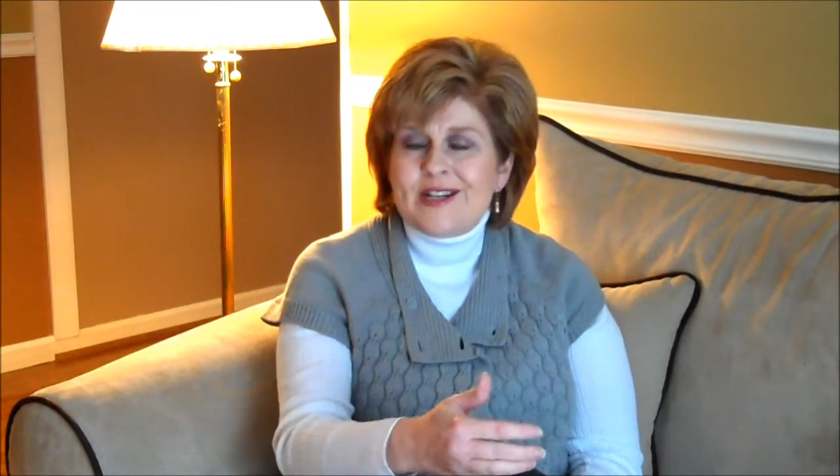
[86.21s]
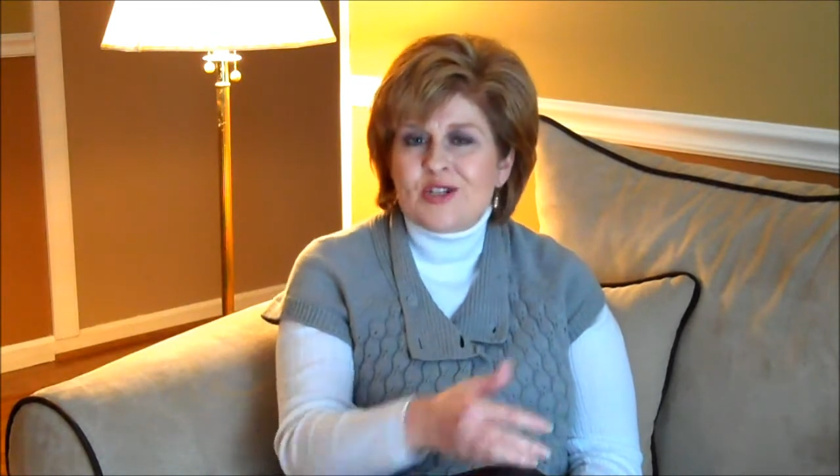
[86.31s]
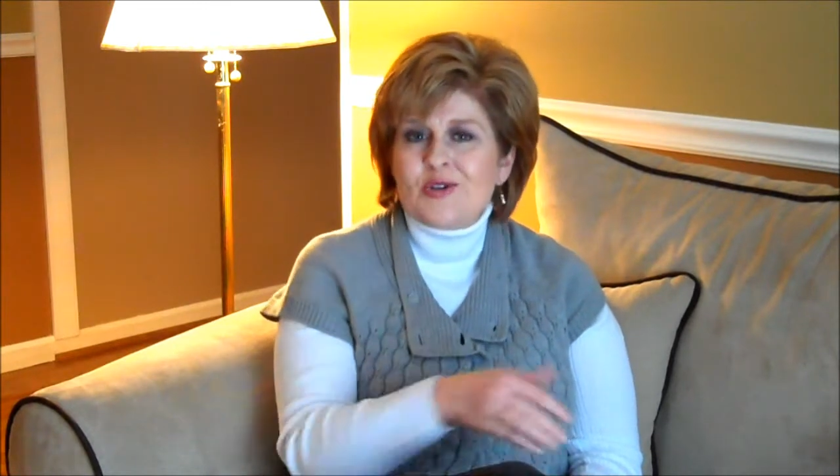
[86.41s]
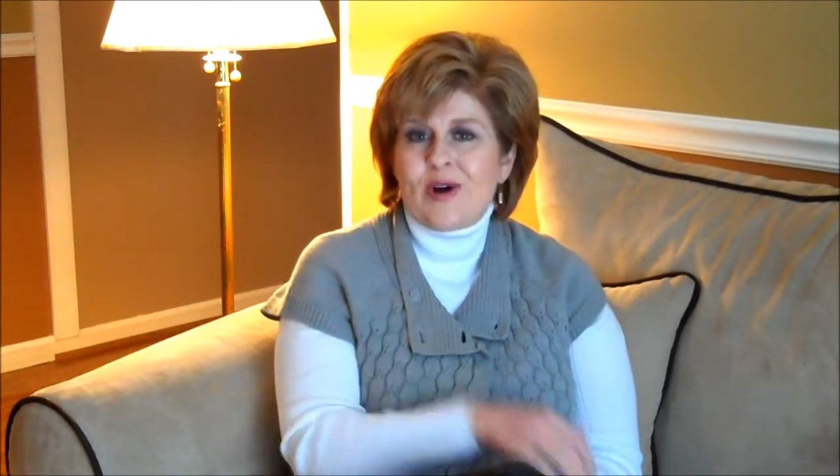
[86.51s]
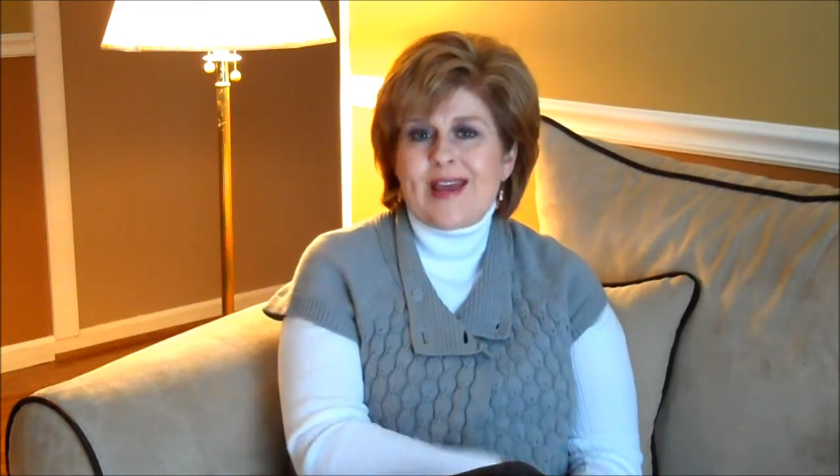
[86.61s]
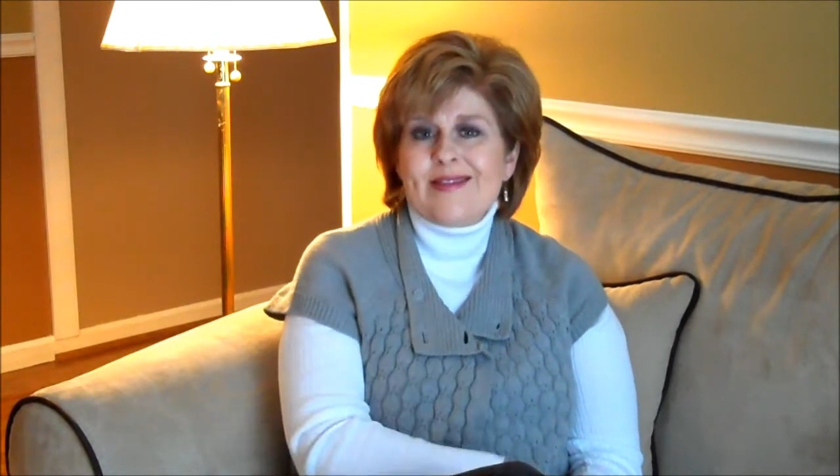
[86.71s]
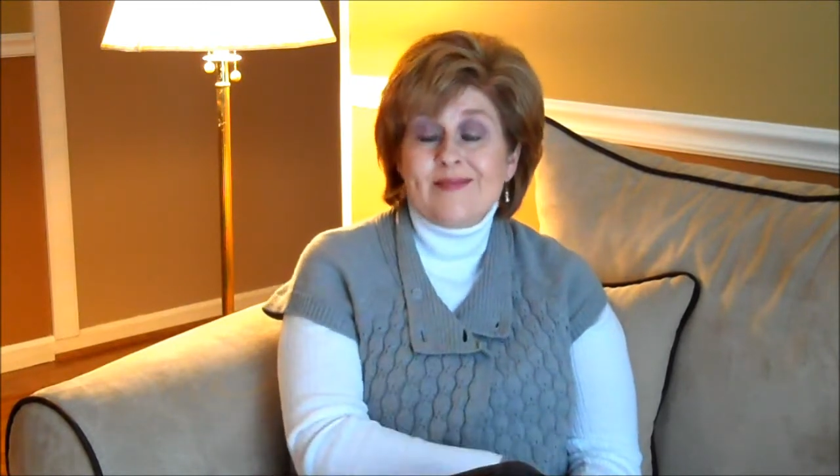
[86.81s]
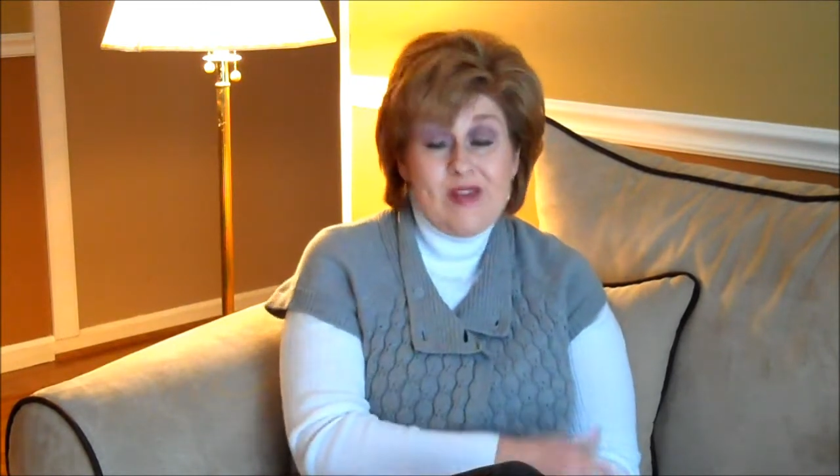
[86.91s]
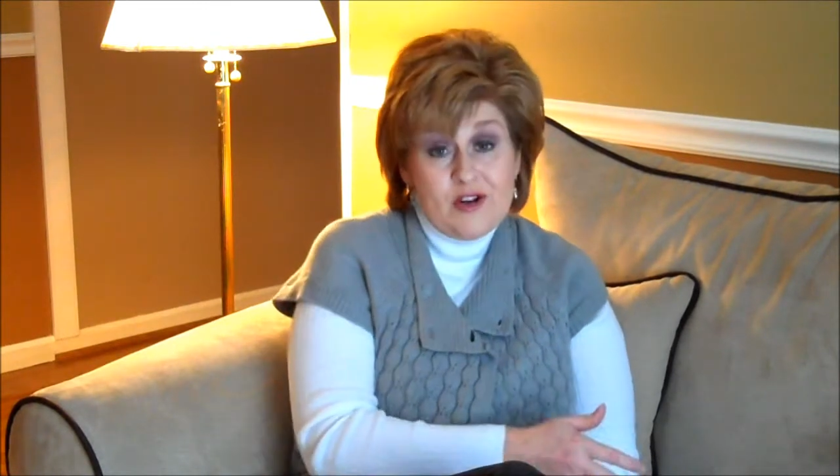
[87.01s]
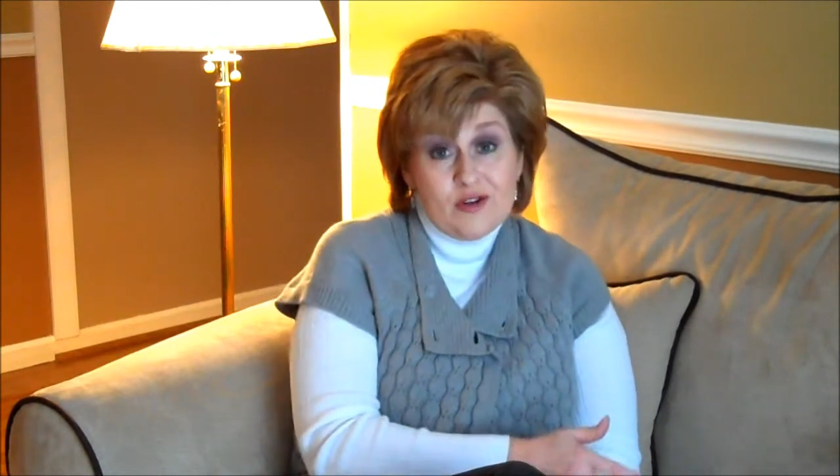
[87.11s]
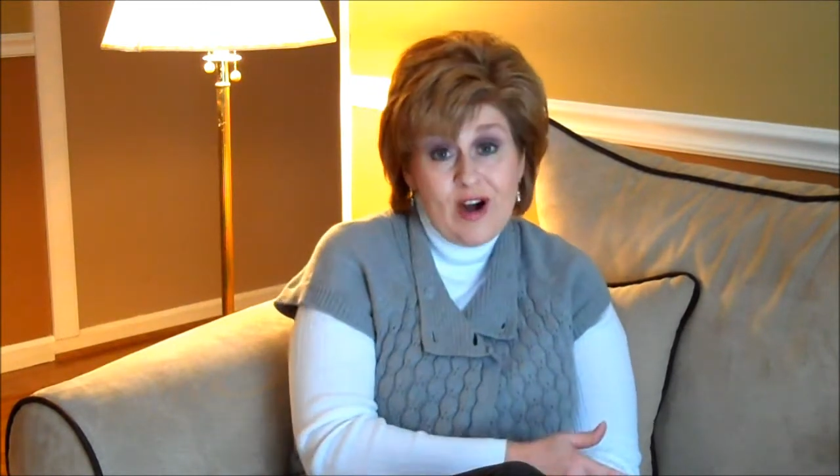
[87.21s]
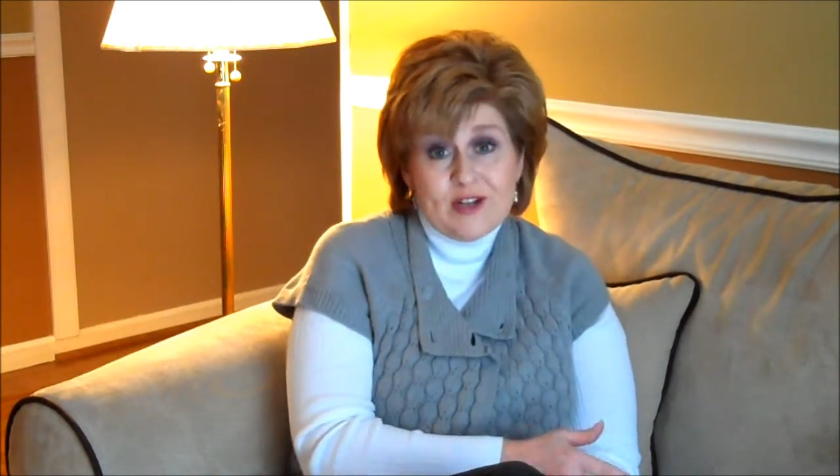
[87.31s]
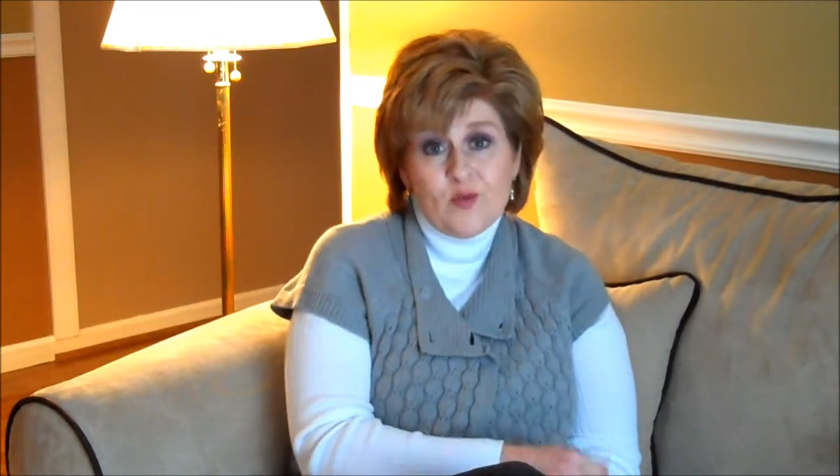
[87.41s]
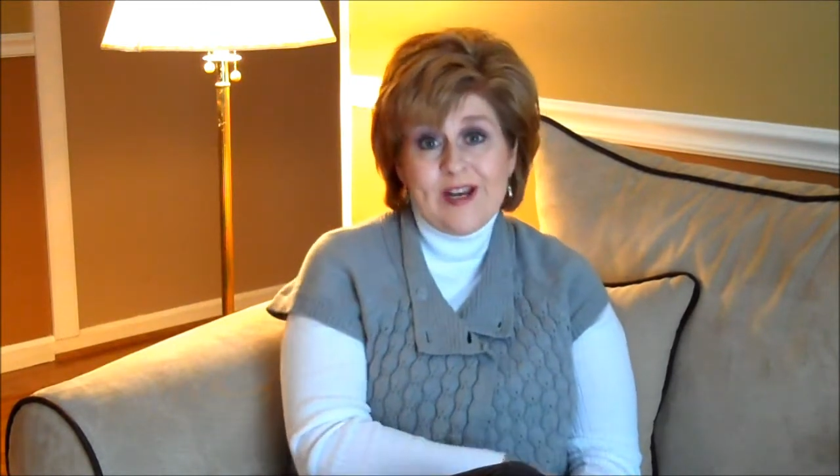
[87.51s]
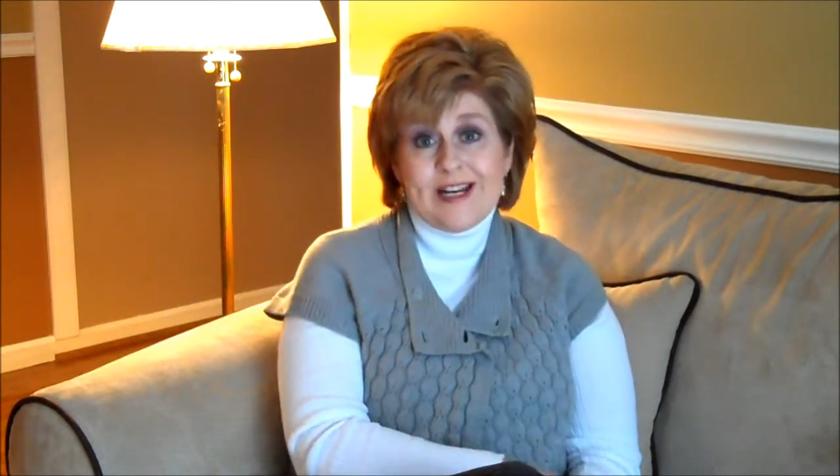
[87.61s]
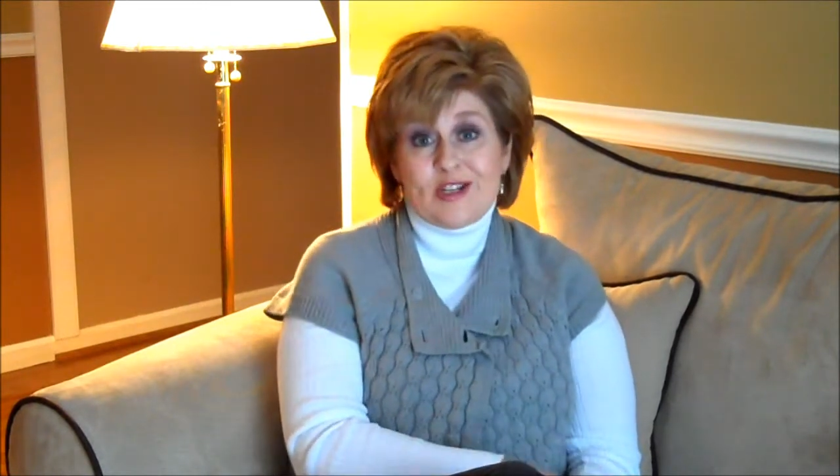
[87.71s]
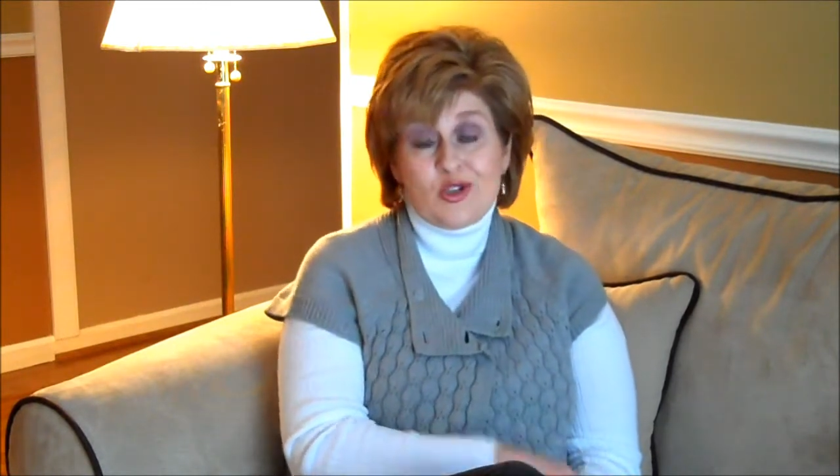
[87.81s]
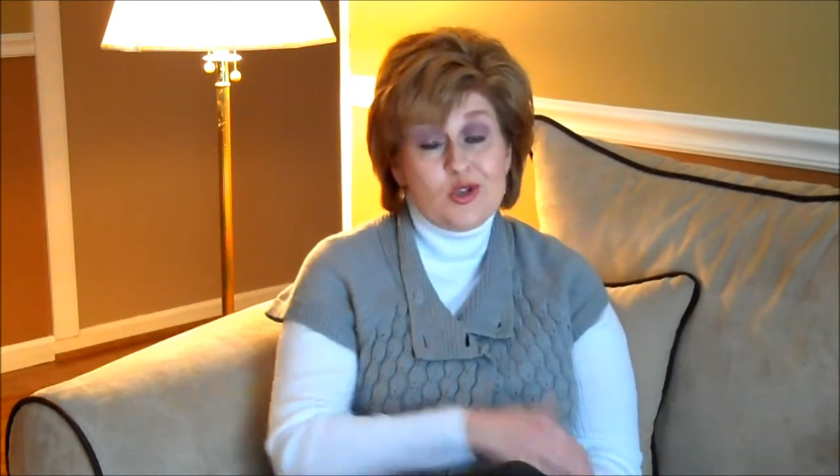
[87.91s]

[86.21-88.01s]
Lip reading: strength and your greatest weakness?